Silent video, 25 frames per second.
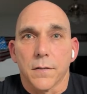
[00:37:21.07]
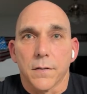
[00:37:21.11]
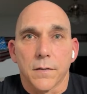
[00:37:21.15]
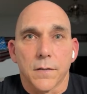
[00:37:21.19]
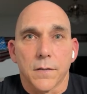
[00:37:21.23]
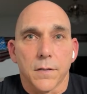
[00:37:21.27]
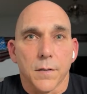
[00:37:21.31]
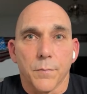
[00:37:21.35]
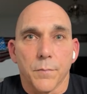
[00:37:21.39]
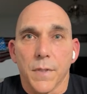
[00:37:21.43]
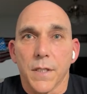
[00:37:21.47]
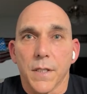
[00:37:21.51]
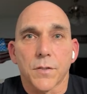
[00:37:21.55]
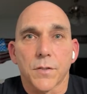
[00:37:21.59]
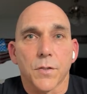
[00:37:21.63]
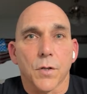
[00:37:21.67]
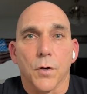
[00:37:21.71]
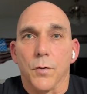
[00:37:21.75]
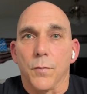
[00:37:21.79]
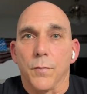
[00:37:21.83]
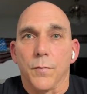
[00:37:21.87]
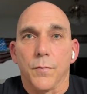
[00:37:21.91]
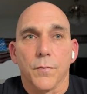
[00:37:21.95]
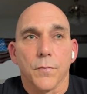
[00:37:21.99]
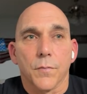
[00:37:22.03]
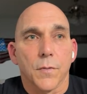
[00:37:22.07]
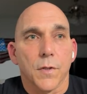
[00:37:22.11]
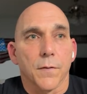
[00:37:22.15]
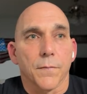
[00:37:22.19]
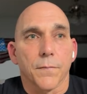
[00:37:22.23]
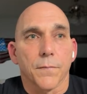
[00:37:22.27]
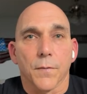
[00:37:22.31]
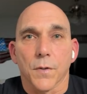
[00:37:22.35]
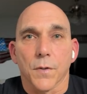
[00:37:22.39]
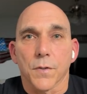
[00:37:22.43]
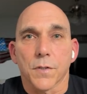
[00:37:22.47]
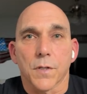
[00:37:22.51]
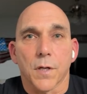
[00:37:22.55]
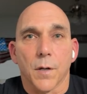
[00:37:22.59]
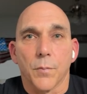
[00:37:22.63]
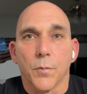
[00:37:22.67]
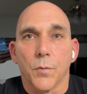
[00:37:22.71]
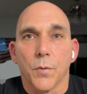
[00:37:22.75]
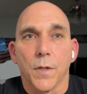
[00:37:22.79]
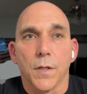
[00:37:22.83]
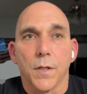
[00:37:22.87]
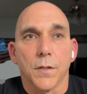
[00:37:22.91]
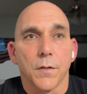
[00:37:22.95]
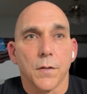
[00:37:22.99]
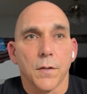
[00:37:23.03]
miss home the first couple of
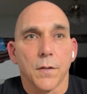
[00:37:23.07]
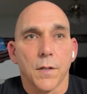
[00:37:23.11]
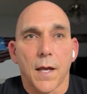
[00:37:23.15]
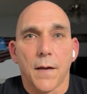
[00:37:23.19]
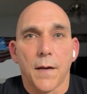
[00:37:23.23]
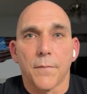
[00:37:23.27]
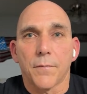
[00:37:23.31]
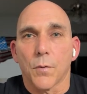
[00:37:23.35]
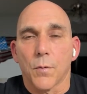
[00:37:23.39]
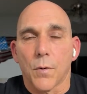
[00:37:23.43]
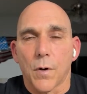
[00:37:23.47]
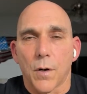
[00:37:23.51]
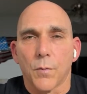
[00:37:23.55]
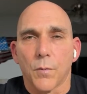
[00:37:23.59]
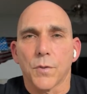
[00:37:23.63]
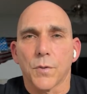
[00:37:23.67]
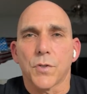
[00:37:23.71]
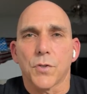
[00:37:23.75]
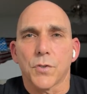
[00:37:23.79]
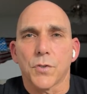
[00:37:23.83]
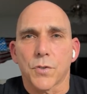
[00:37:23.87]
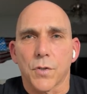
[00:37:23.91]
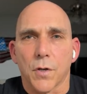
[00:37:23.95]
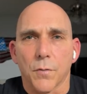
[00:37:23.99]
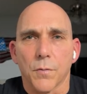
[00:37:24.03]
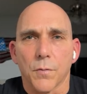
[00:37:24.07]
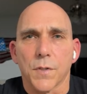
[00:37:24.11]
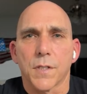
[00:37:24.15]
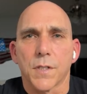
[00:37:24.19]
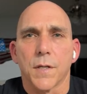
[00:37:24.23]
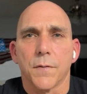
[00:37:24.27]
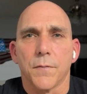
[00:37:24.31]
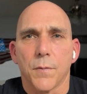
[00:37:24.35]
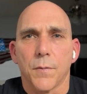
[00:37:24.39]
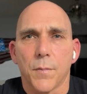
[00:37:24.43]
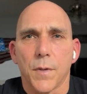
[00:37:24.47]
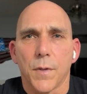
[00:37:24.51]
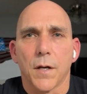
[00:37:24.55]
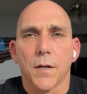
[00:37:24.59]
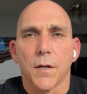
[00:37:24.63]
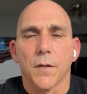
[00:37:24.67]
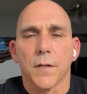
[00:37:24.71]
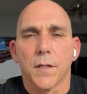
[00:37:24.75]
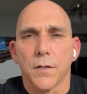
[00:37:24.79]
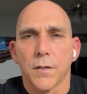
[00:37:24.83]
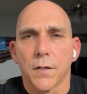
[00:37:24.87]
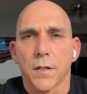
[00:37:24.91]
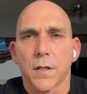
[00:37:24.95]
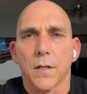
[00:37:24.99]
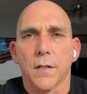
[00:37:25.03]
weeks. After a while, once you start receiving mail,
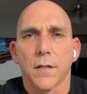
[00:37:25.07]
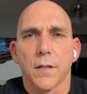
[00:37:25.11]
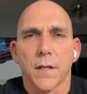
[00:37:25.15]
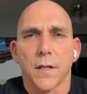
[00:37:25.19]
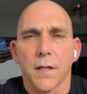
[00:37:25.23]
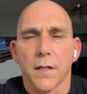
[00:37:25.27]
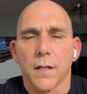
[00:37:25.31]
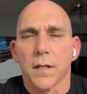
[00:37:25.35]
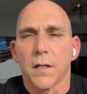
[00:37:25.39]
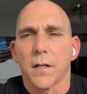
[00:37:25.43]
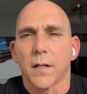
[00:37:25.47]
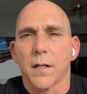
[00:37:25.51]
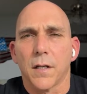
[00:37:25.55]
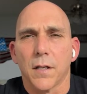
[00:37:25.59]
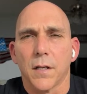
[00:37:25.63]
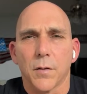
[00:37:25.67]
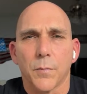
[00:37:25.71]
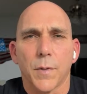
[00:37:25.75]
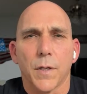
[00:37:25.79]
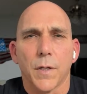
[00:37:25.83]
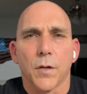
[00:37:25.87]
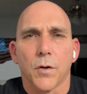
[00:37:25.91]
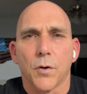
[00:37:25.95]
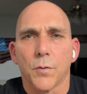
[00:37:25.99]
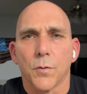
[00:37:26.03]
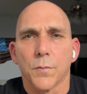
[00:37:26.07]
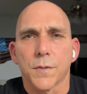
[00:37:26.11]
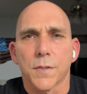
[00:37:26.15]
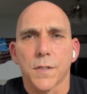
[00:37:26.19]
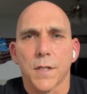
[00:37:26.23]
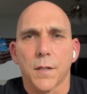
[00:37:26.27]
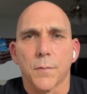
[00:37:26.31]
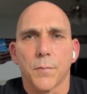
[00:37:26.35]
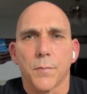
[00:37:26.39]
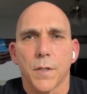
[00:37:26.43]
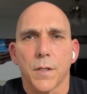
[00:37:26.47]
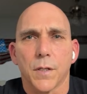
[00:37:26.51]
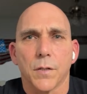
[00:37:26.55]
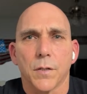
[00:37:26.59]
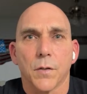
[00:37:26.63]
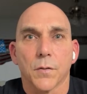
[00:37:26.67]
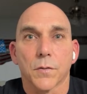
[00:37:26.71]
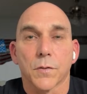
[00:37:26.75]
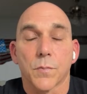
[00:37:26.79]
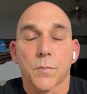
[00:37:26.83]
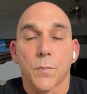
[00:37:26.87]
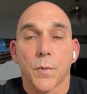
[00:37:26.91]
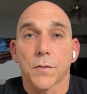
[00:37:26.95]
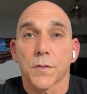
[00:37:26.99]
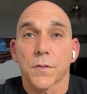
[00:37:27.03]
then you're going to get a little bit homesick, but
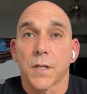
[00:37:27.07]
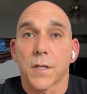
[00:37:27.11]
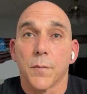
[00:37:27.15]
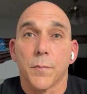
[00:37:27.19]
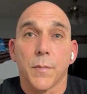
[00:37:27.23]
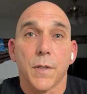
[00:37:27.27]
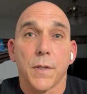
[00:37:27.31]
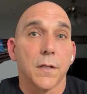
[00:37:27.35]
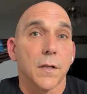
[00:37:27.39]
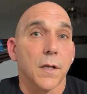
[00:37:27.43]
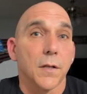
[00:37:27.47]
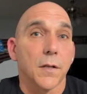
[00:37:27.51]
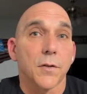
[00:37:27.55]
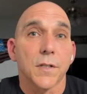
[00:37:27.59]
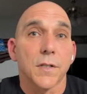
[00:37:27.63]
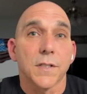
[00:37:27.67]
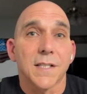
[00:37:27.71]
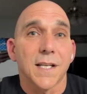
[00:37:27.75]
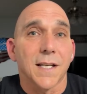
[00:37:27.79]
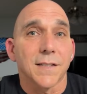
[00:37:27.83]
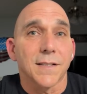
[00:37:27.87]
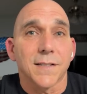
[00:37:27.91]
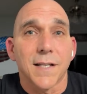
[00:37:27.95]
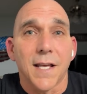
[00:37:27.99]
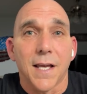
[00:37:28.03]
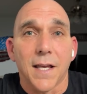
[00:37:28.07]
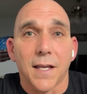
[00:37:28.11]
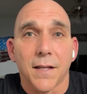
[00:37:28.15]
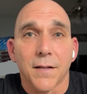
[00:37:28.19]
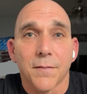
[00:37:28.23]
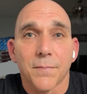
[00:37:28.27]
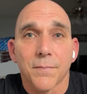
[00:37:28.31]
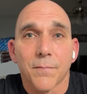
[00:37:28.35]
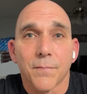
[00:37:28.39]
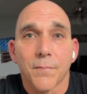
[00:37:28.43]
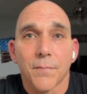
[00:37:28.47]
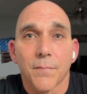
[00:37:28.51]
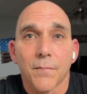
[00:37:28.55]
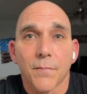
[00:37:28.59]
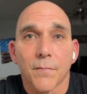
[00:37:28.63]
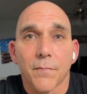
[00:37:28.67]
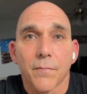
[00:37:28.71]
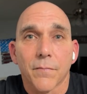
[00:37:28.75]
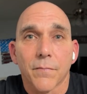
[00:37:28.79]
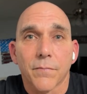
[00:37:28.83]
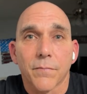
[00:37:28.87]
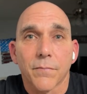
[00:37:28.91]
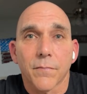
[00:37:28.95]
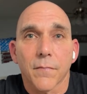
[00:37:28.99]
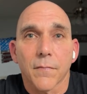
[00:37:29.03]
tomorrow's going to be another intense day.
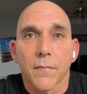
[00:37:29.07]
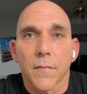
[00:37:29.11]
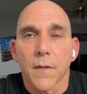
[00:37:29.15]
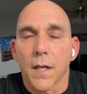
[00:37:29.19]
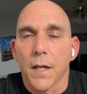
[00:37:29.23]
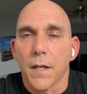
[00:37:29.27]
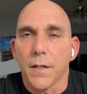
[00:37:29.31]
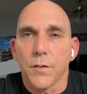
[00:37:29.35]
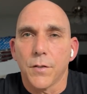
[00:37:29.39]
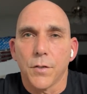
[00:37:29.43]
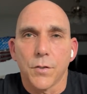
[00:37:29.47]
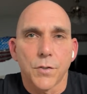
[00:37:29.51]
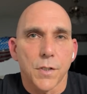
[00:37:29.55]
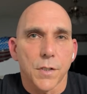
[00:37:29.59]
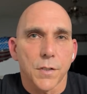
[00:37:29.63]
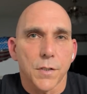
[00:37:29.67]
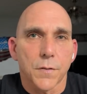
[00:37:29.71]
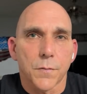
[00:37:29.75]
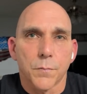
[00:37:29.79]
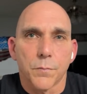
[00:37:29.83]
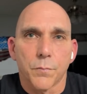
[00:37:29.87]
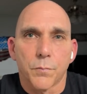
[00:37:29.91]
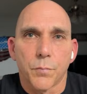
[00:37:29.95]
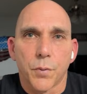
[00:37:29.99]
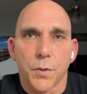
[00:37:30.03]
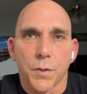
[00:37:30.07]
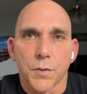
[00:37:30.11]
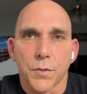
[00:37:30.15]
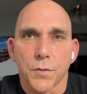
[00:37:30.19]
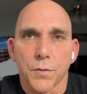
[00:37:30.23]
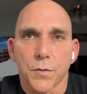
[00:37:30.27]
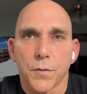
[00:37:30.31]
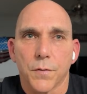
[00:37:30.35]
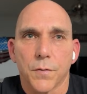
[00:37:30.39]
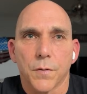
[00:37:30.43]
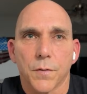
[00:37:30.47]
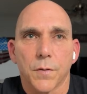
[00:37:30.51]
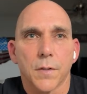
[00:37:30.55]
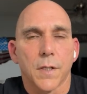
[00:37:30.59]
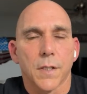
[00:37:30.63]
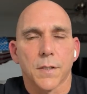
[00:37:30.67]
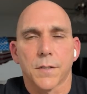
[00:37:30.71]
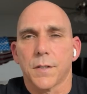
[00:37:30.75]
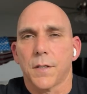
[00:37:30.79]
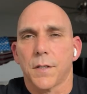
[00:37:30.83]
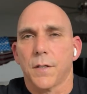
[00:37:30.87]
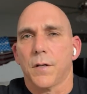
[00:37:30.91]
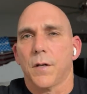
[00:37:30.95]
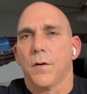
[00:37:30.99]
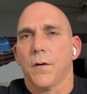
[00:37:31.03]
And you just push through. Next
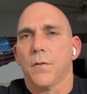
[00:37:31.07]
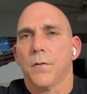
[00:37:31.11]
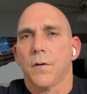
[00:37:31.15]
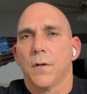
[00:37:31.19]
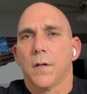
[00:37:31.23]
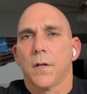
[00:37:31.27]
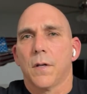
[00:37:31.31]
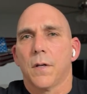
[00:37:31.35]
thing you know,